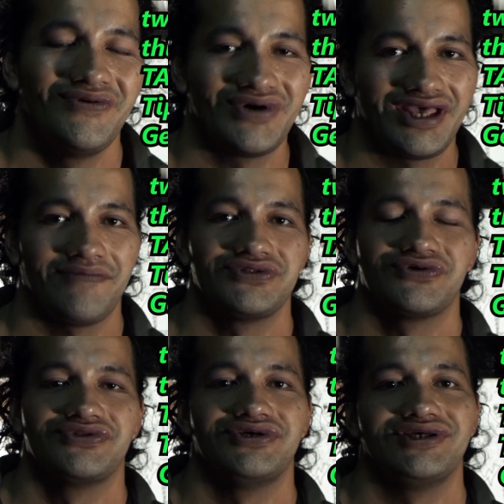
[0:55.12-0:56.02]
what
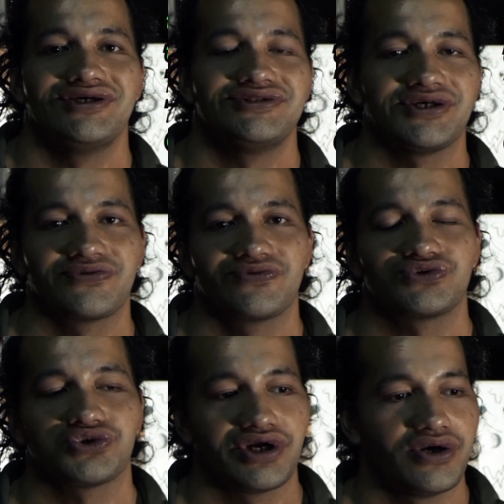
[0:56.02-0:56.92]
happened on the Te
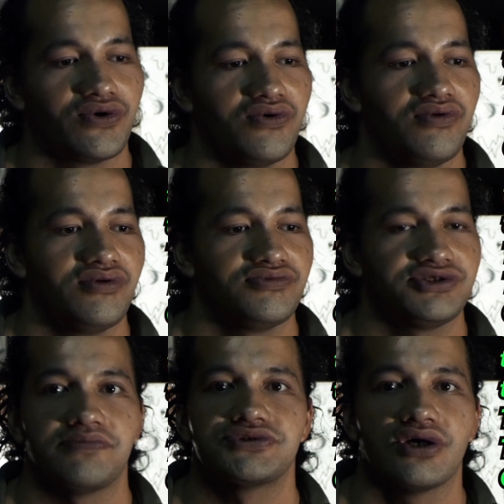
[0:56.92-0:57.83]
Araroa Trail,
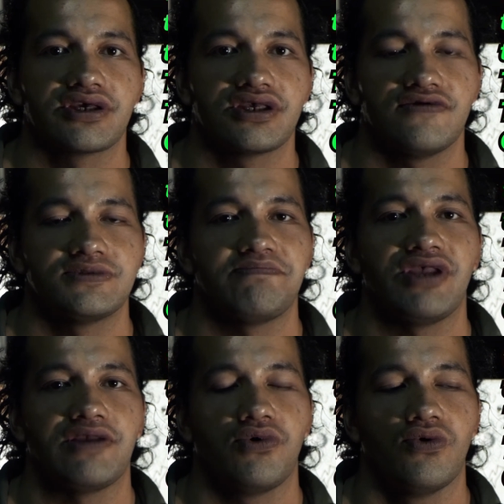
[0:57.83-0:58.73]
tips I can give to
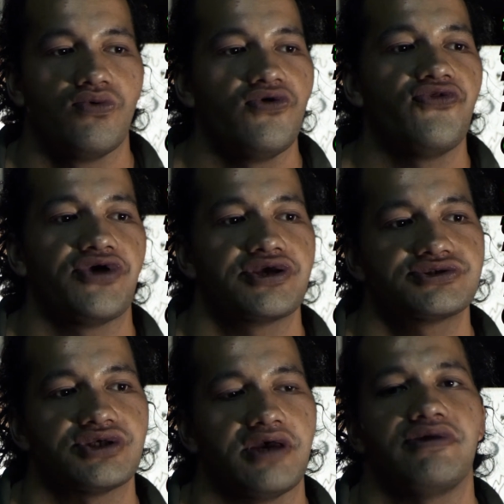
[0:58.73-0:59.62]
people,
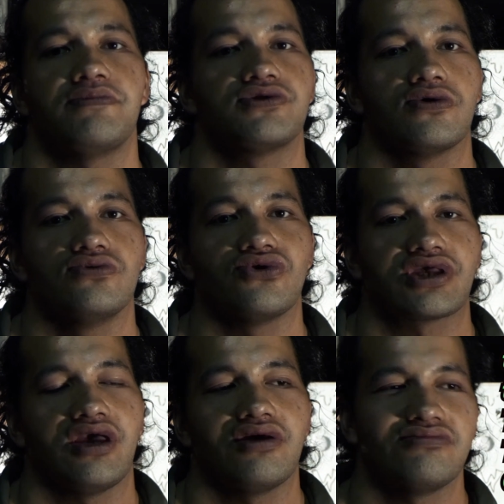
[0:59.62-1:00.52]
things that people don't
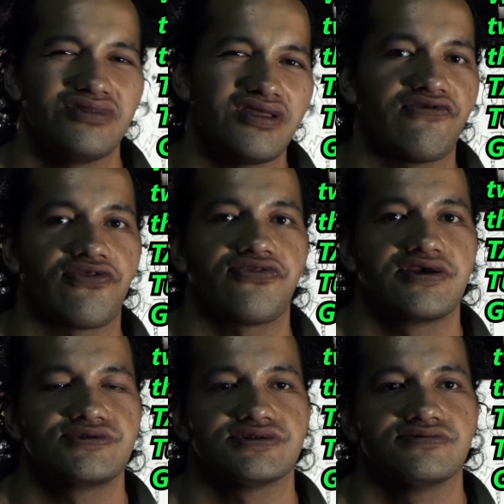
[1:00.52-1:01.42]
look at, and other
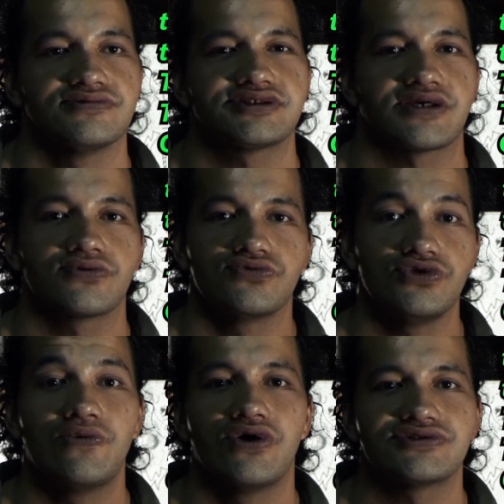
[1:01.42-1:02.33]
things and subtle
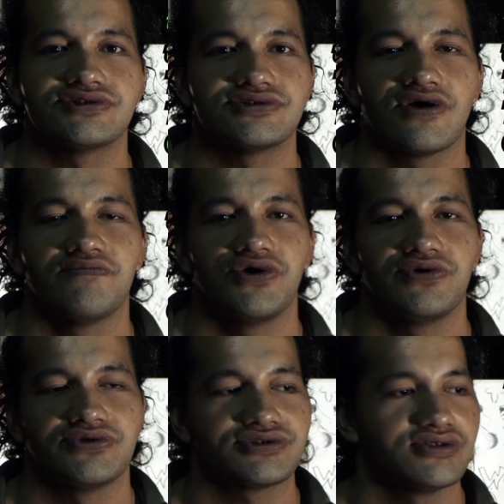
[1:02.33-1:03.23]
nuances I've
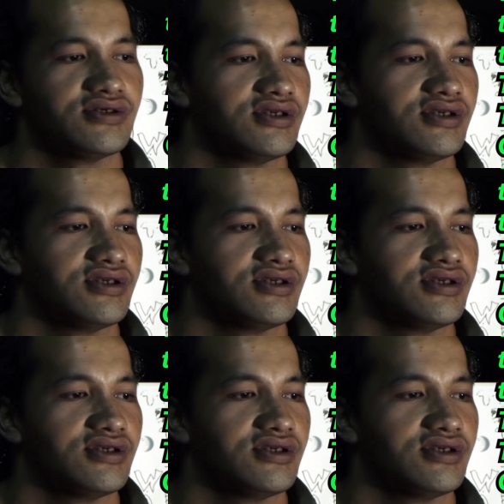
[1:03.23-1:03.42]
noticed.